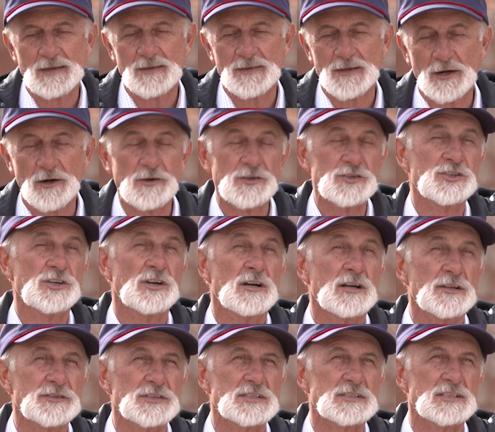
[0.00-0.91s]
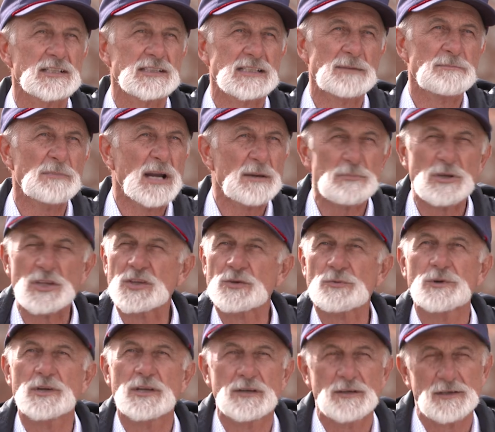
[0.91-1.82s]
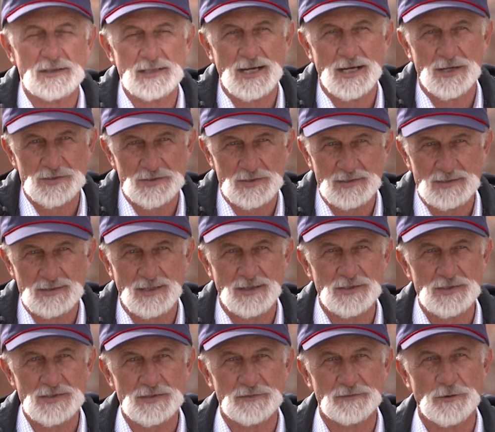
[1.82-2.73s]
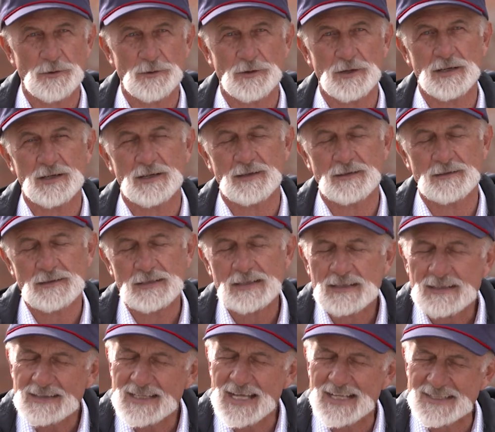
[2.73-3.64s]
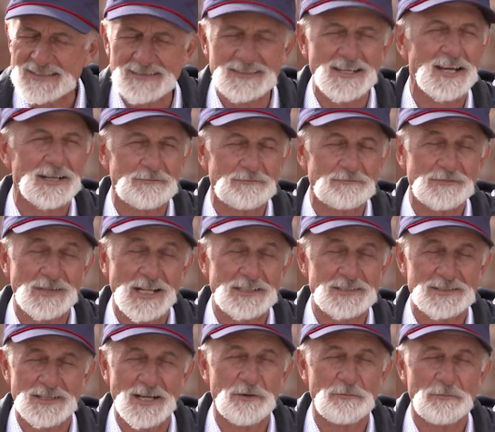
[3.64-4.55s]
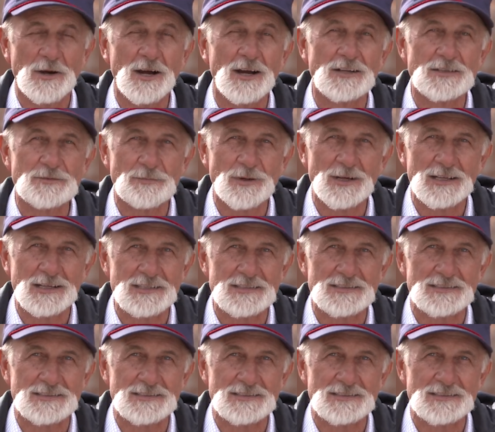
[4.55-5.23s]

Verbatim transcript: their geologists thought there might be 300,000 tons of ore here. That's not much by any